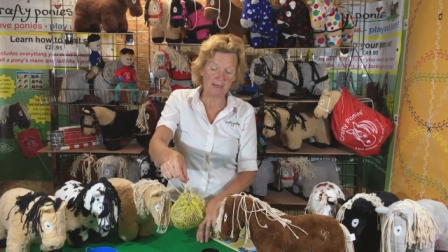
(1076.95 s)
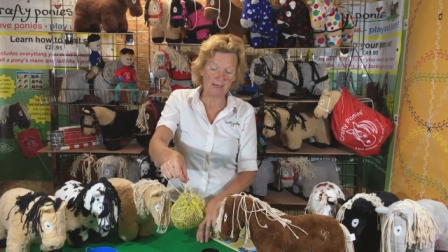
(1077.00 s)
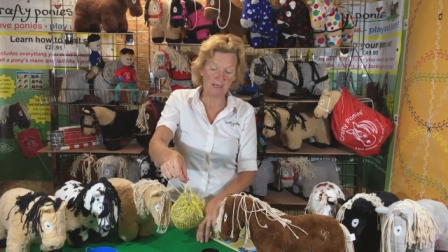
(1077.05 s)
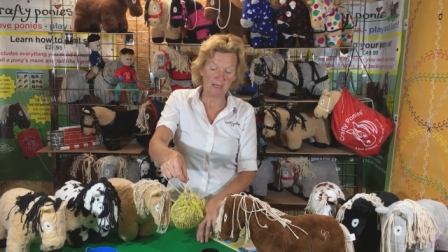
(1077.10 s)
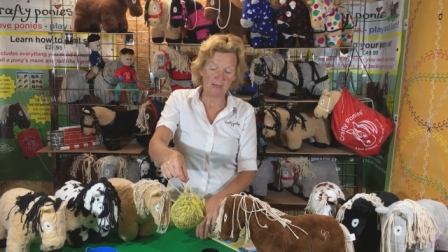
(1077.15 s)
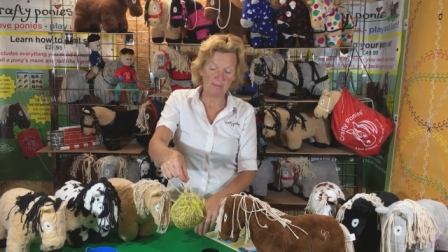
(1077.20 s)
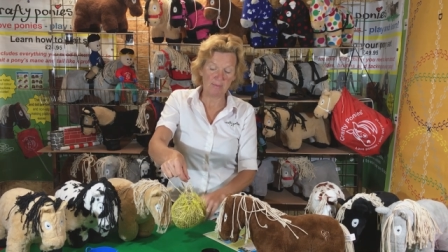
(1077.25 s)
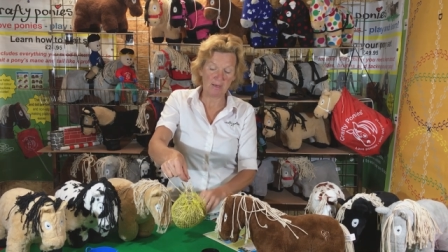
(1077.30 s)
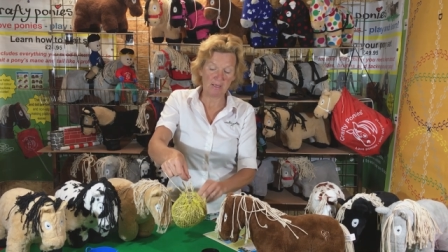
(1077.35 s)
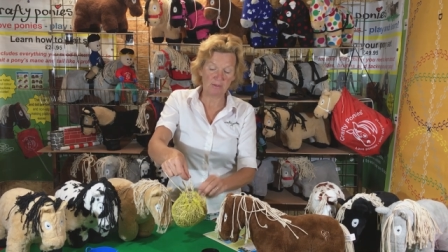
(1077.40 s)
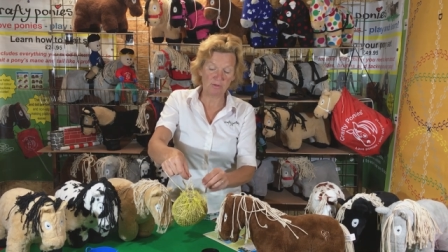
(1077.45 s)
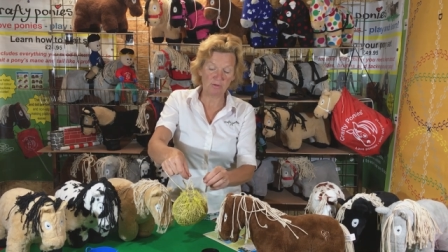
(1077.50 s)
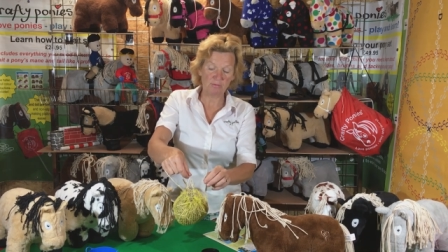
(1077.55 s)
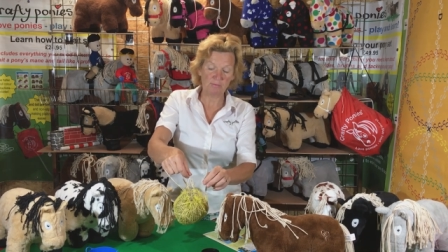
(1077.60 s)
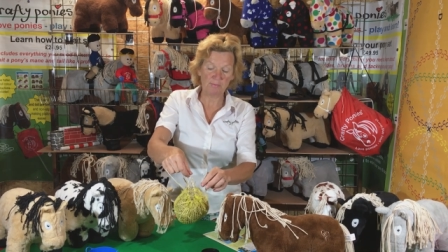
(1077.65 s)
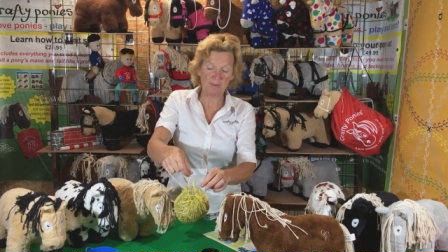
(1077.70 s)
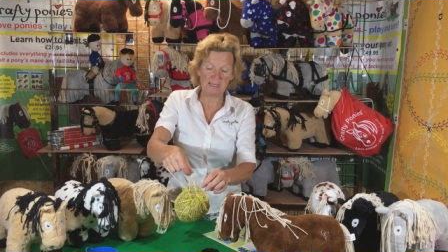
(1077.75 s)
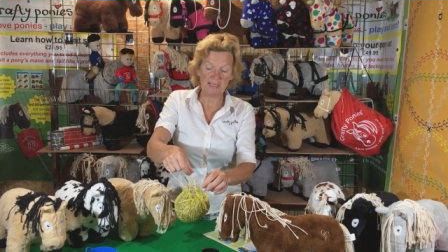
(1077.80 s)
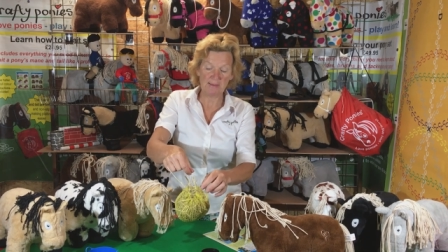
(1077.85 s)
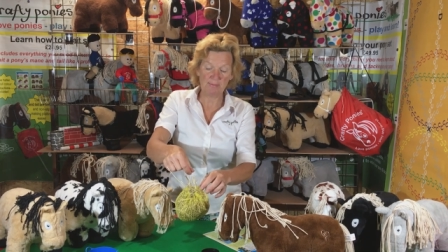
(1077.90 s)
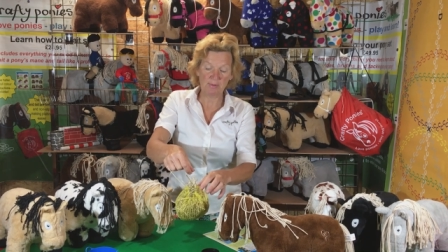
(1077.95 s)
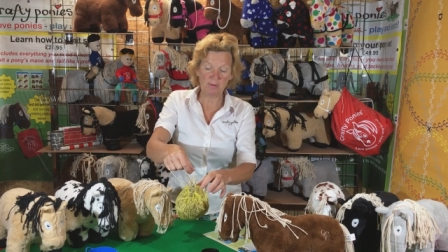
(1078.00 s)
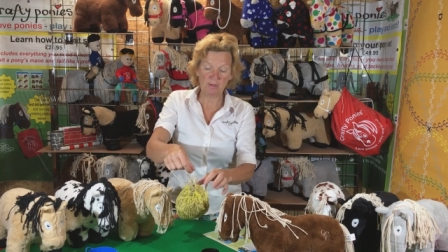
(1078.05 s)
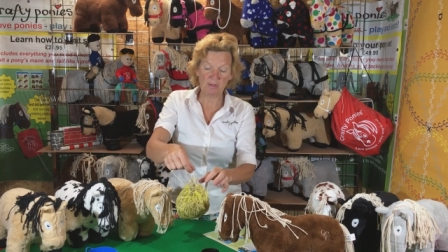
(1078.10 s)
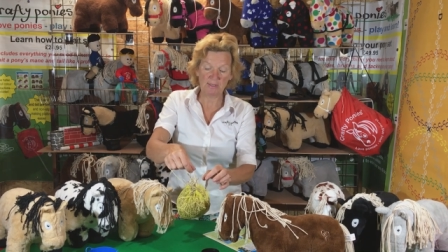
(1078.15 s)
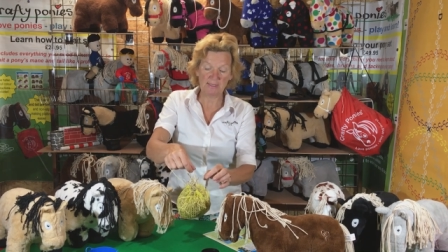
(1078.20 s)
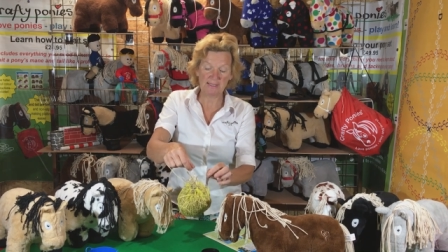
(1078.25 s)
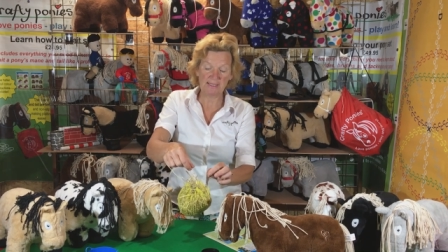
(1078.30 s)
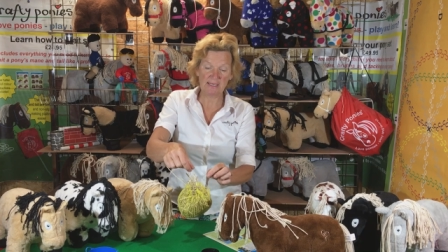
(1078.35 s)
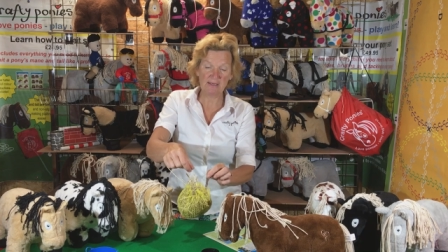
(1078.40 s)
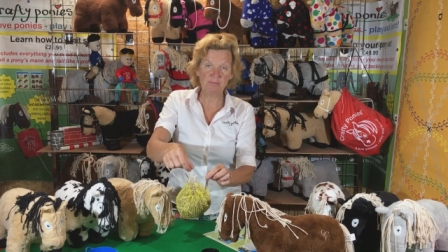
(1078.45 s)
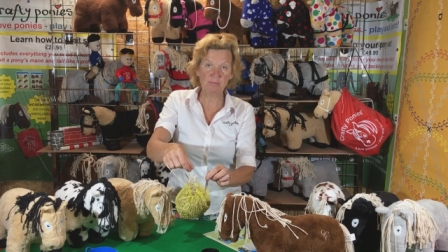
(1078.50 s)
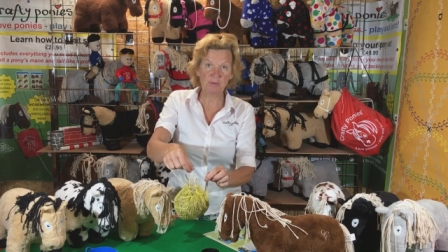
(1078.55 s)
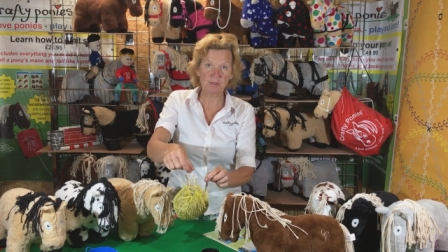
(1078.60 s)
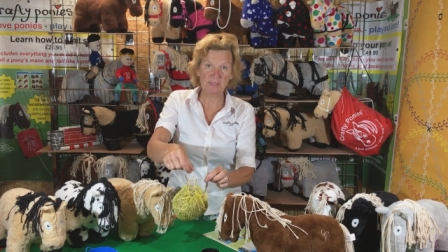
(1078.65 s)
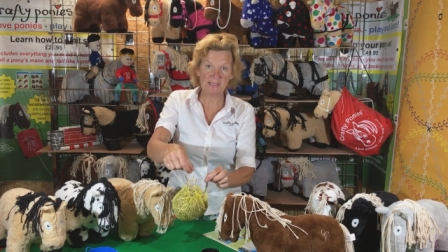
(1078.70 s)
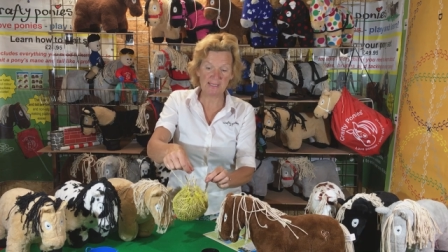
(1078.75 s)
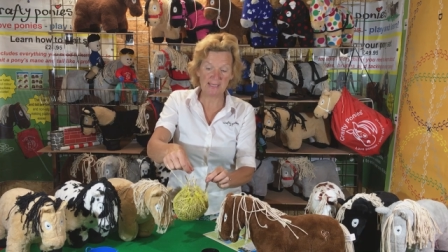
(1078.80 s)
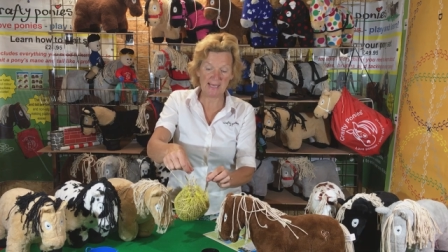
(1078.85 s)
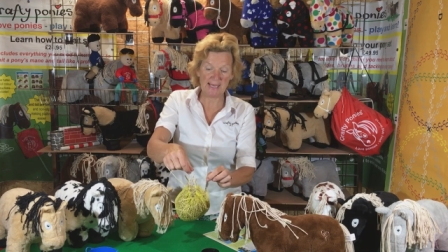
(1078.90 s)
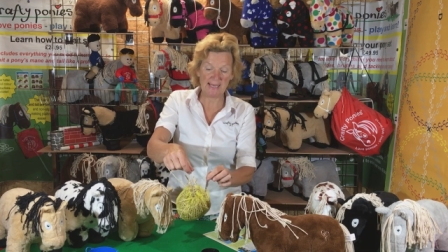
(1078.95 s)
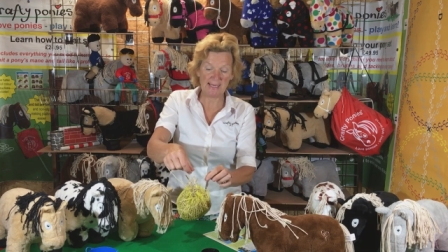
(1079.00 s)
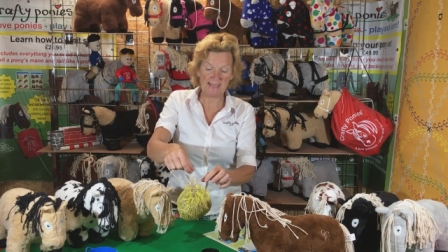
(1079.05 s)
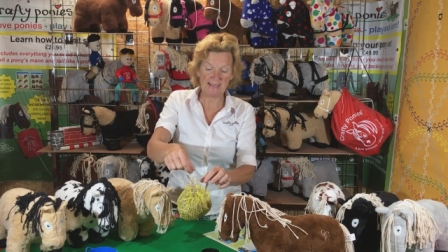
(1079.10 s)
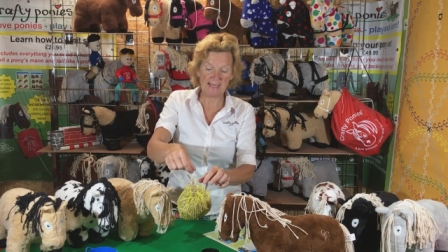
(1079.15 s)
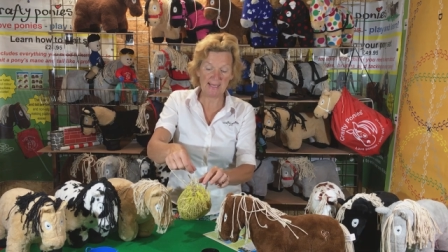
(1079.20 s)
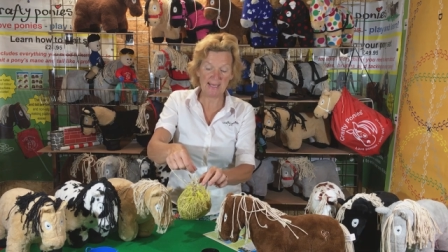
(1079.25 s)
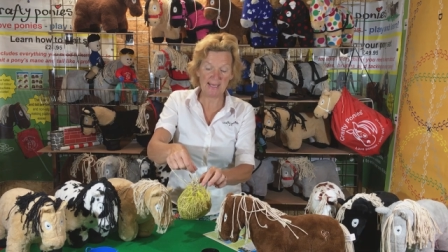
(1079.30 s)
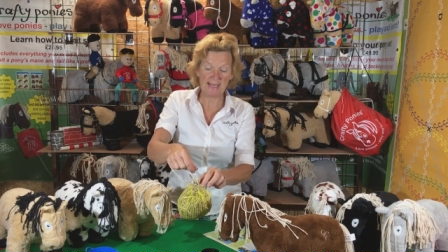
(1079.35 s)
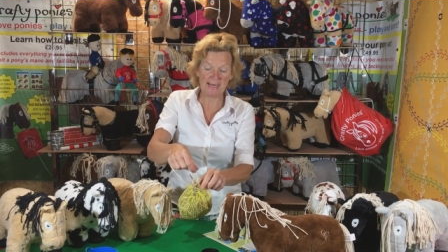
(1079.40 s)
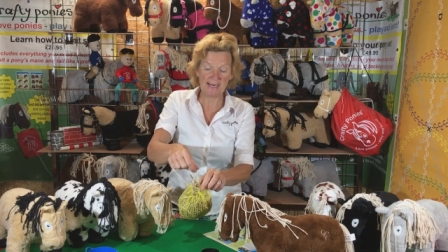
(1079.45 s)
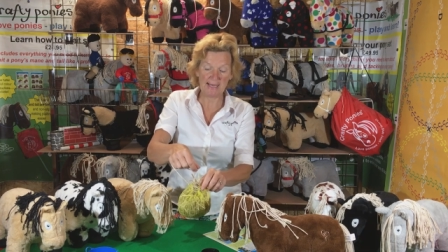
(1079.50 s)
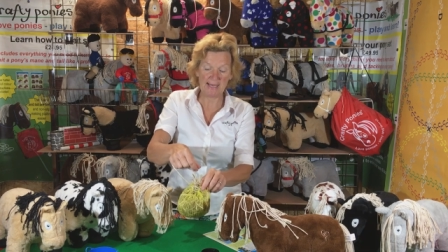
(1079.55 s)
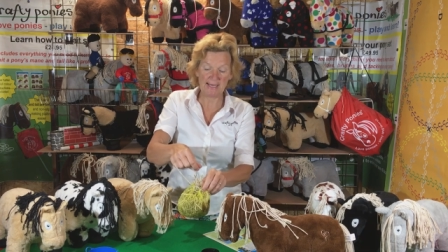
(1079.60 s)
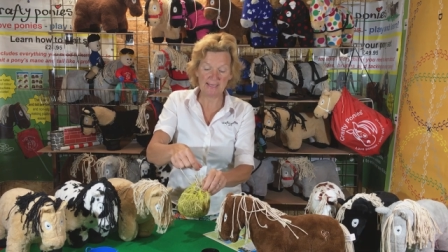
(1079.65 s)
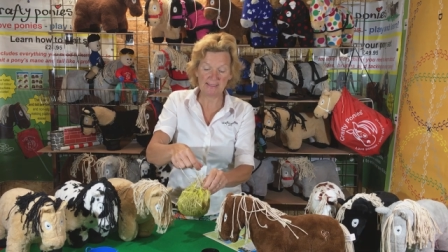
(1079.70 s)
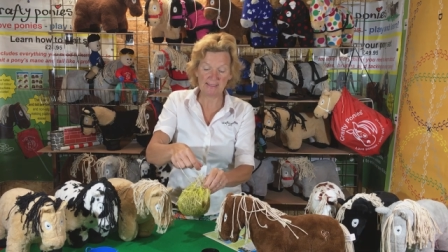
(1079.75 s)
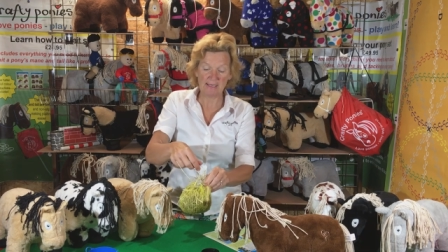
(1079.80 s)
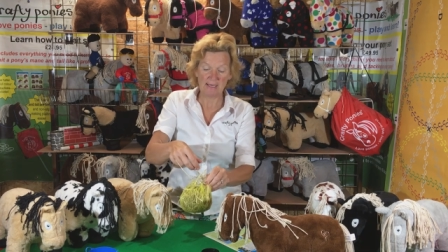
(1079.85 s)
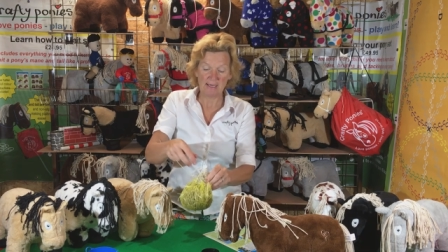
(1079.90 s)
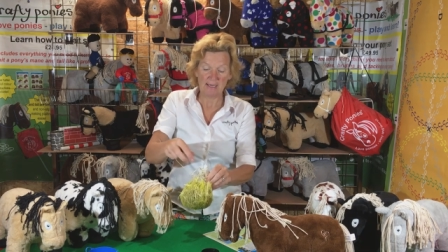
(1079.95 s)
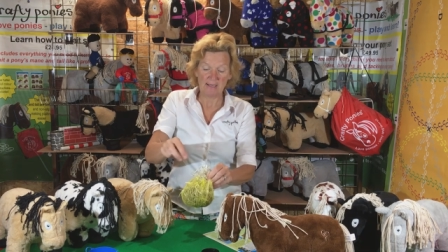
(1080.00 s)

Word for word: um, and some people instead of putting the hay in the hairnet